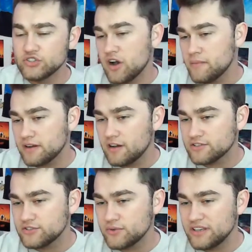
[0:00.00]
So I'm
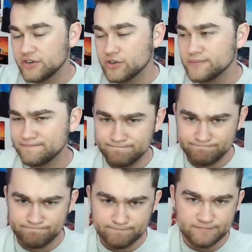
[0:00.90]
also here
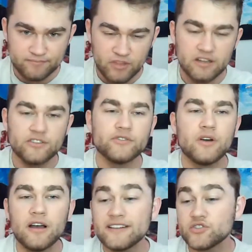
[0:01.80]
to
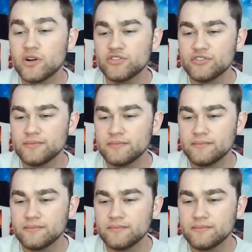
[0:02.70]
answer questions.